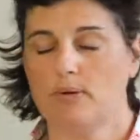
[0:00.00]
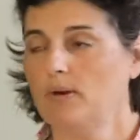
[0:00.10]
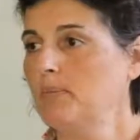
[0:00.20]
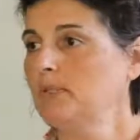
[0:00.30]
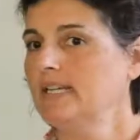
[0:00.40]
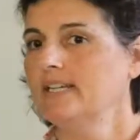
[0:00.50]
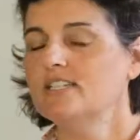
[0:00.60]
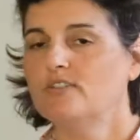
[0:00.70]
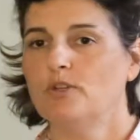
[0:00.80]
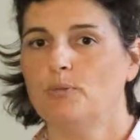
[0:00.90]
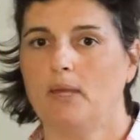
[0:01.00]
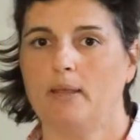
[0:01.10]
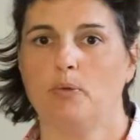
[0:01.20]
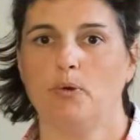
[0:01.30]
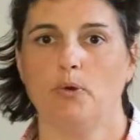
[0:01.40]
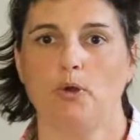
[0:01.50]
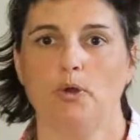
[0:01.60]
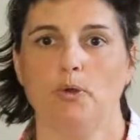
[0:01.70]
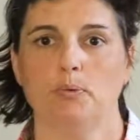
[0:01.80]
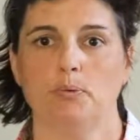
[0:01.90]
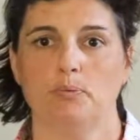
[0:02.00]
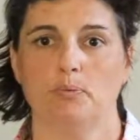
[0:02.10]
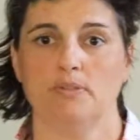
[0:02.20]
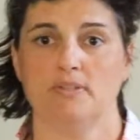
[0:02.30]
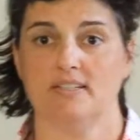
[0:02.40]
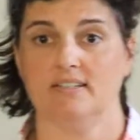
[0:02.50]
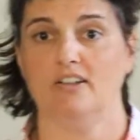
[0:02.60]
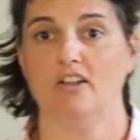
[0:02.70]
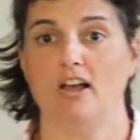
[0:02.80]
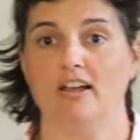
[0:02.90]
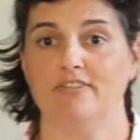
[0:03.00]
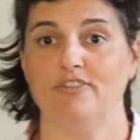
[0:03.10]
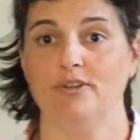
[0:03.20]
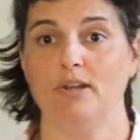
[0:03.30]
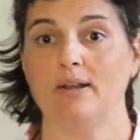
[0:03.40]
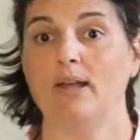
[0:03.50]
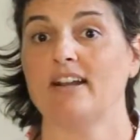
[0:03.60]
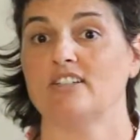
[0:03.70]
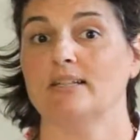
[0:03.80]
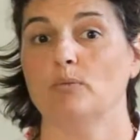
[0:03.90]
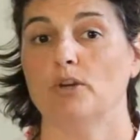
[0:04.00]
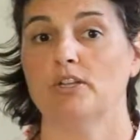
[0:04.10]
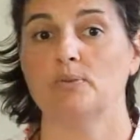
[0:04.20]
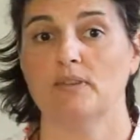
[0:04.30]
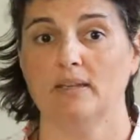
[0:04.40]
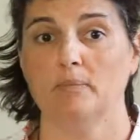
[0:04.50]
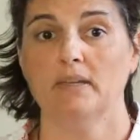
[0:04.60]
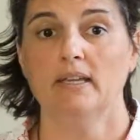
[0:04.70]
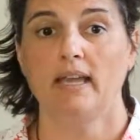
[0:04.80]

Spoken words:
we were able to interview people who were still alive who had actually worked with him,